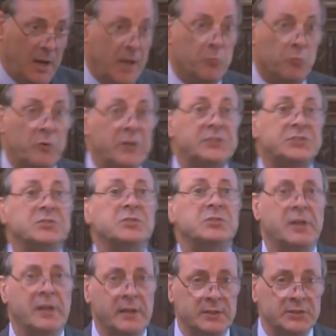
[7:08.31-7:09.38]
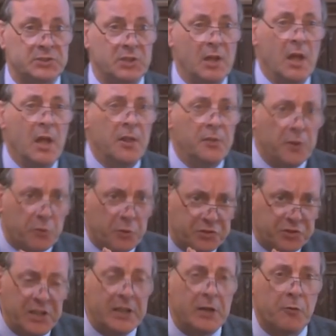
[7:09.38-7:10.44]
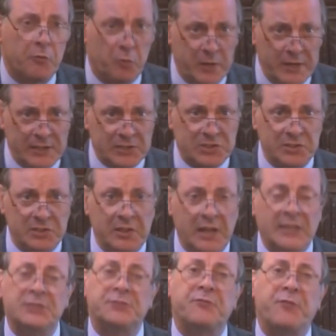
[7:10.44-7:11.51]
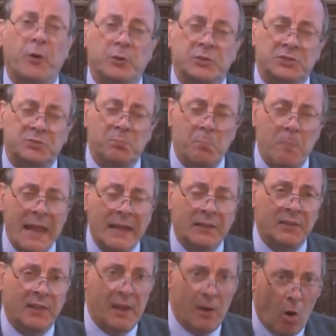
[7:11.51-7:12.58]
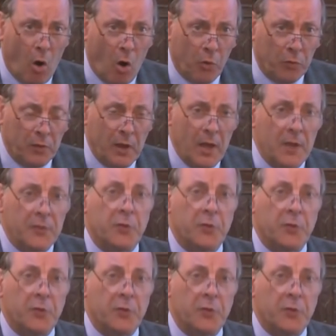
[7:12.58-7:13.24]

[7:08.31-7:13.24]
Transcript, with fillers: in recent years, the critique of reason has focused mainly on